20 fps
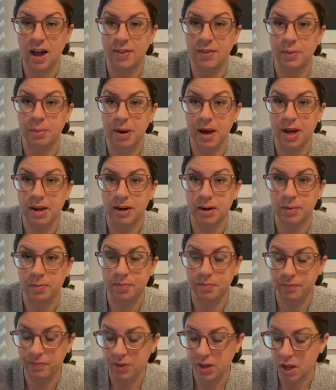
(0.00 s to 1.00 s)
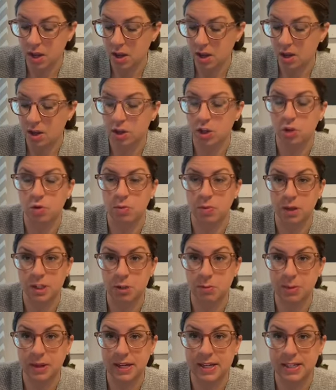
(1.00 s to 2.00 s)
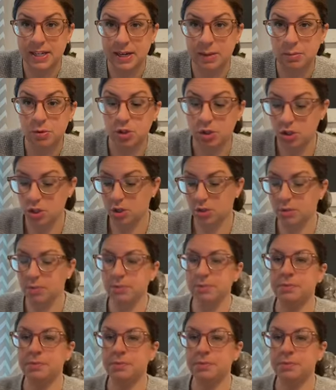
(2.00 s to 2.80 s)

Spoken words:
the bottom, you would multiply times 2,